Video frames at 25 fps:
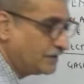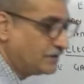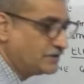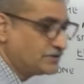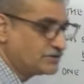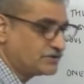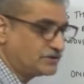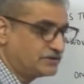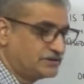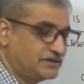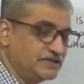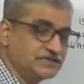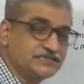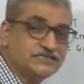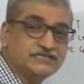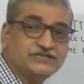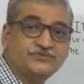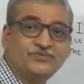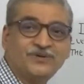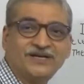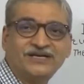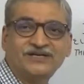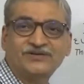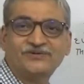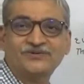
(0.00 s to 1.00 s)
So this is
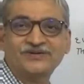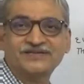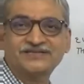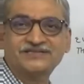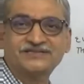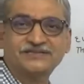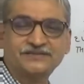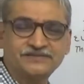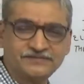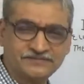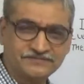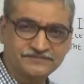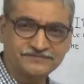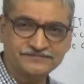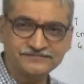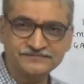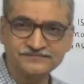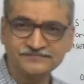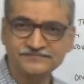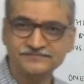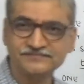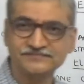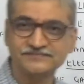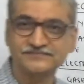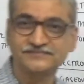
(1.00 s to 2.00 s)
one question.
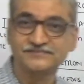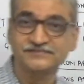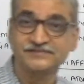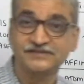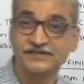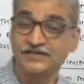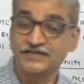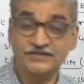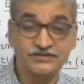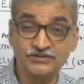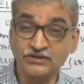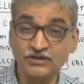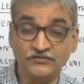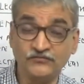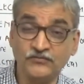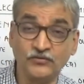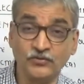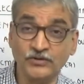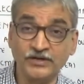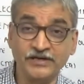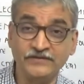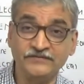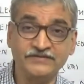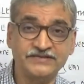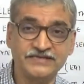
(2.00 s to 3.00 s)
It's not
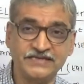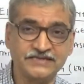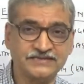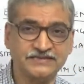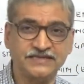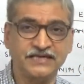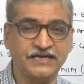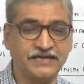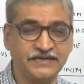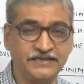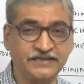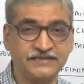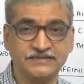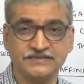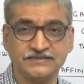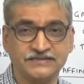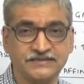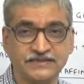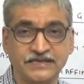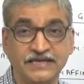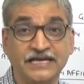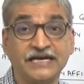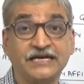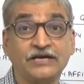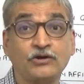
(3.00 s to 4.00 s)
fluorine which has the highest
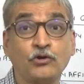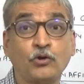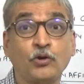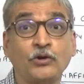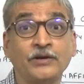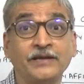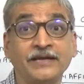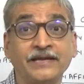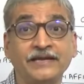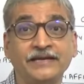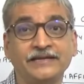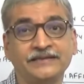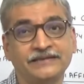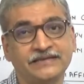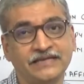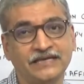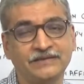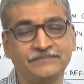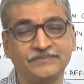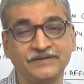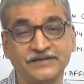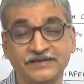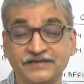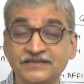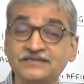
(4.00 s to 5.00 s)
electron gain
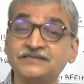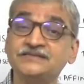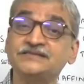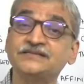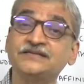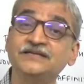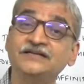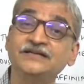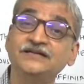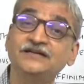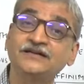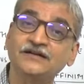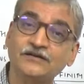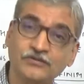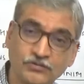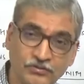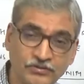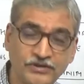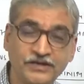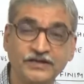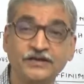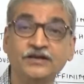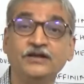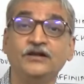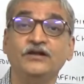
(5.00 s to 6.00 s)
enthalpy. It is
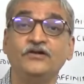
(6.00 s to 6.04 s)
chlorine.